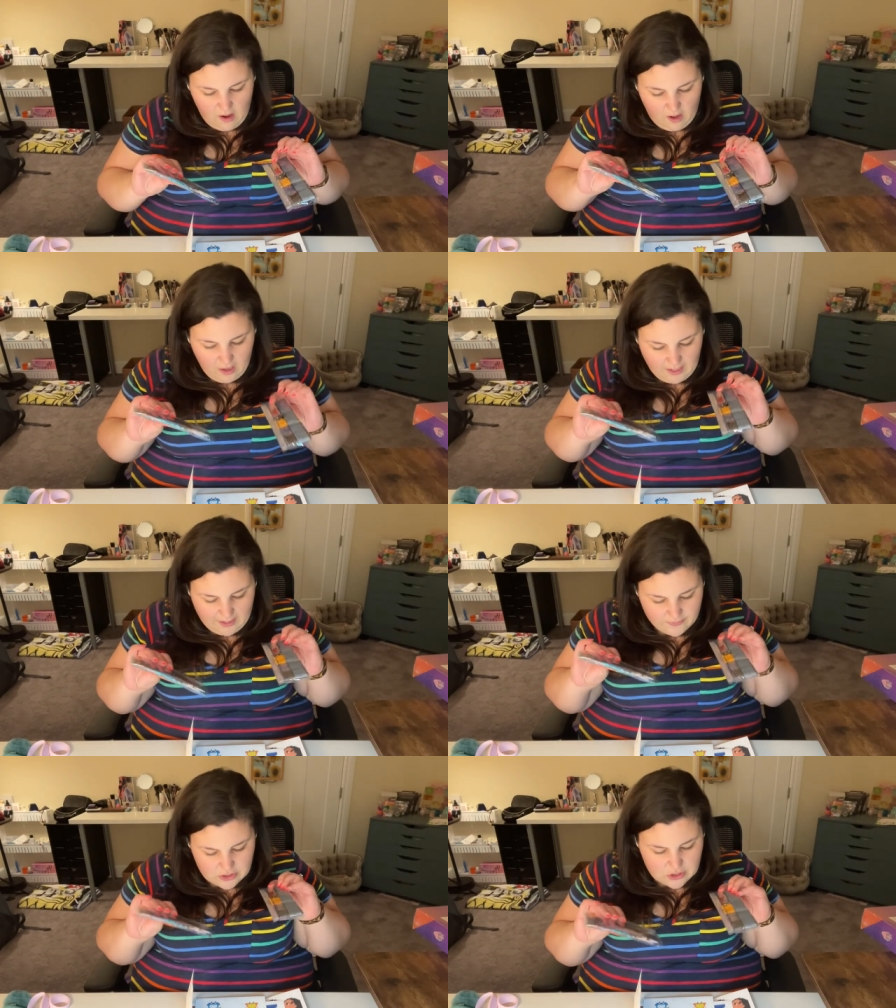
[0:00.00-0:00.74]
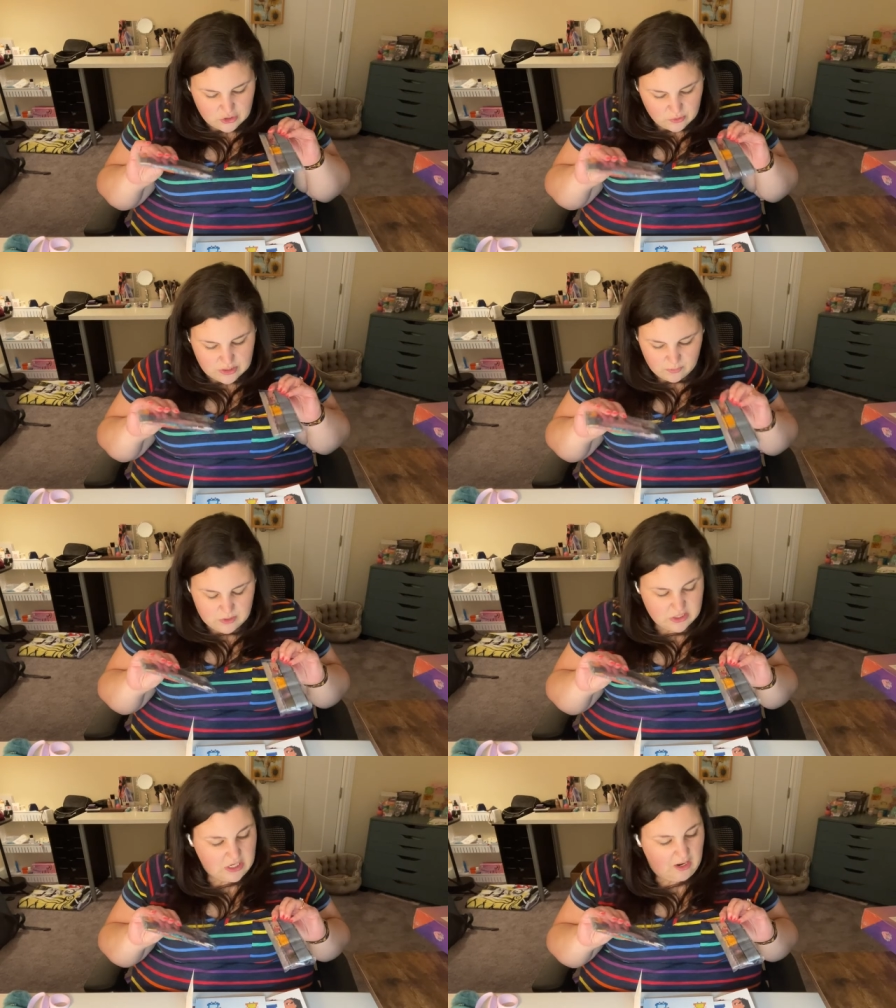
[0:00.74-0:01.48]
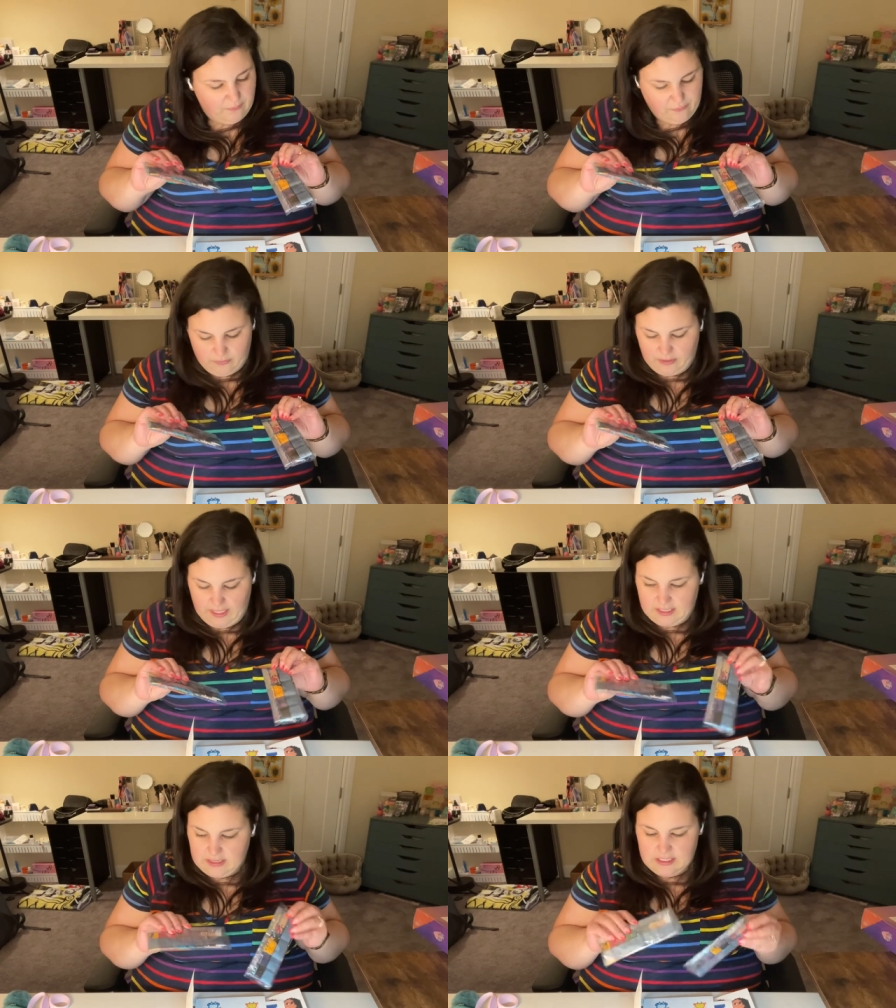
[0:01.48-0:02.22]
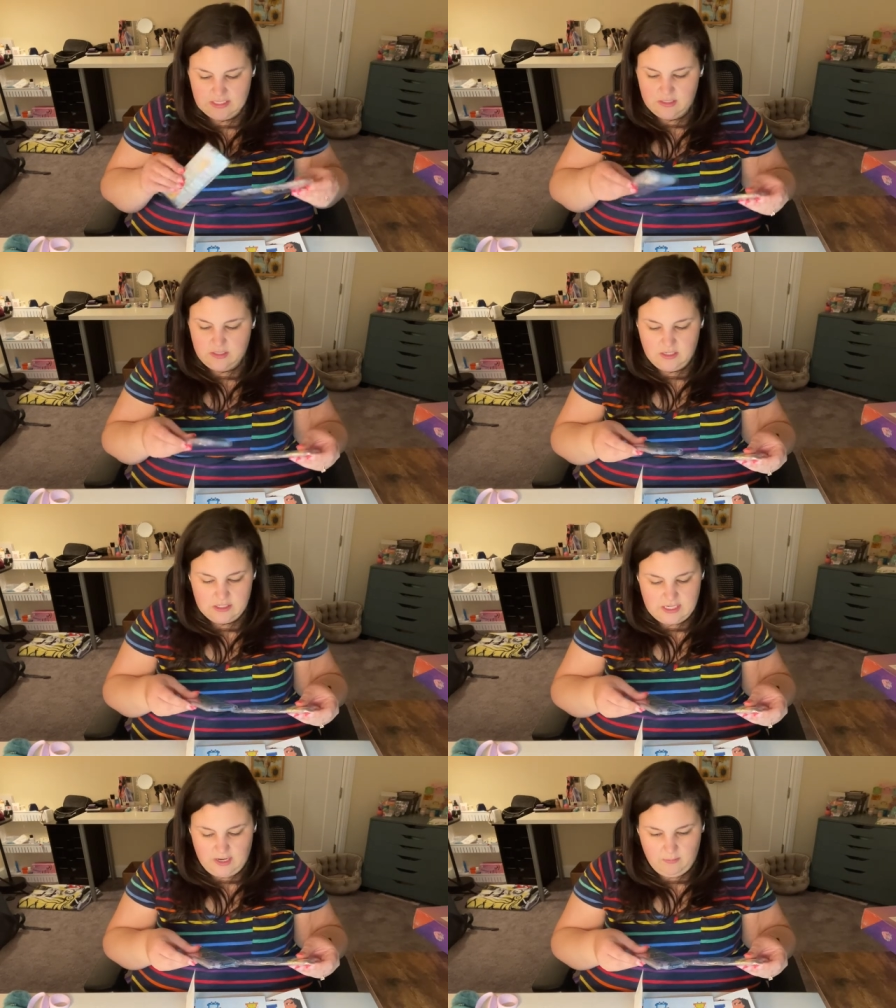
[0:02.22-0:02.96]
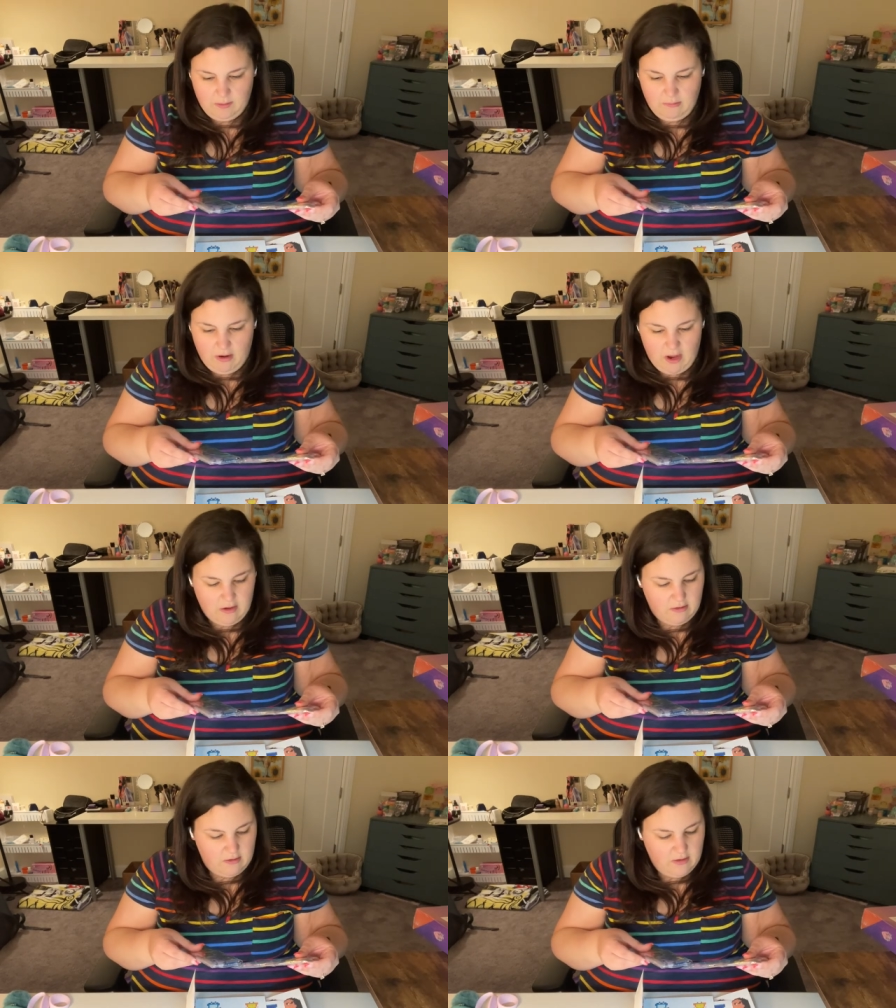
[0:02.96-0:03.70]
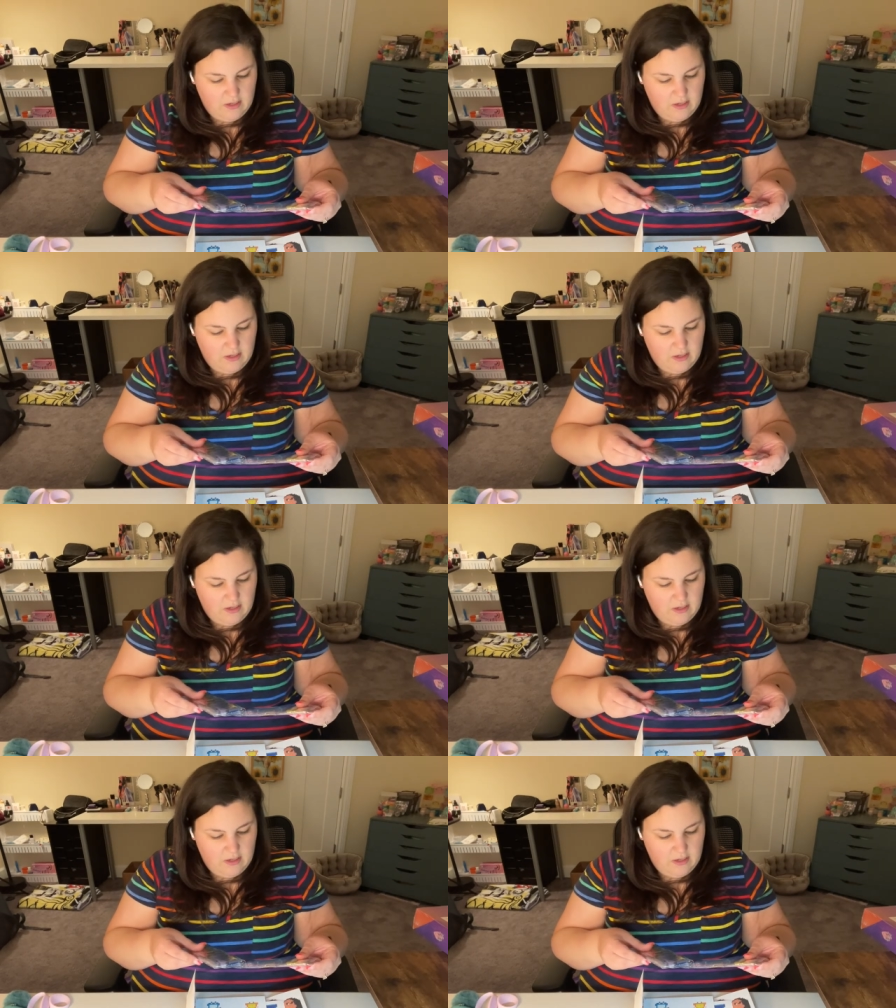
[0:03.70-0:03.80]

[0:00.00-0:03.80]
I'll have to do some stuff. Like this is gonna take me a while